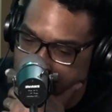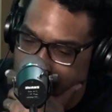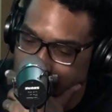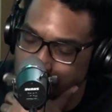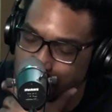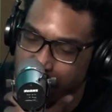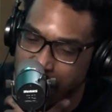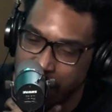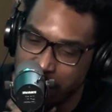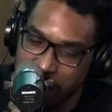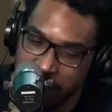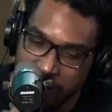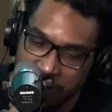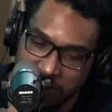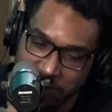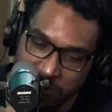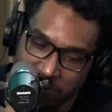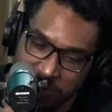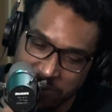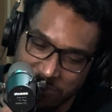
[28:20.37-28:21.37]
Maybe you
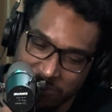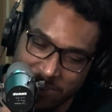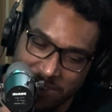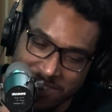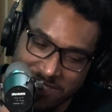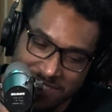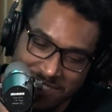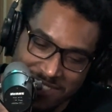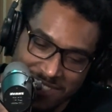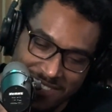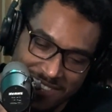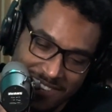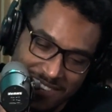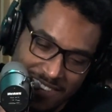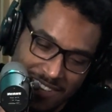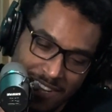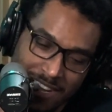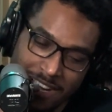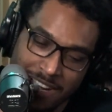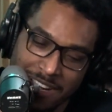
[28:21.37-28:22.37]
need to rephrase it.
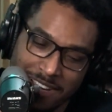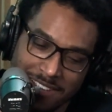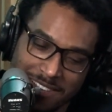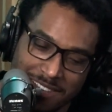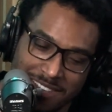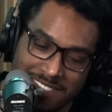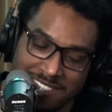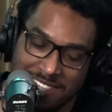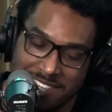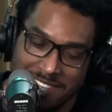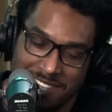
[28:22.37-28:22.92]
Because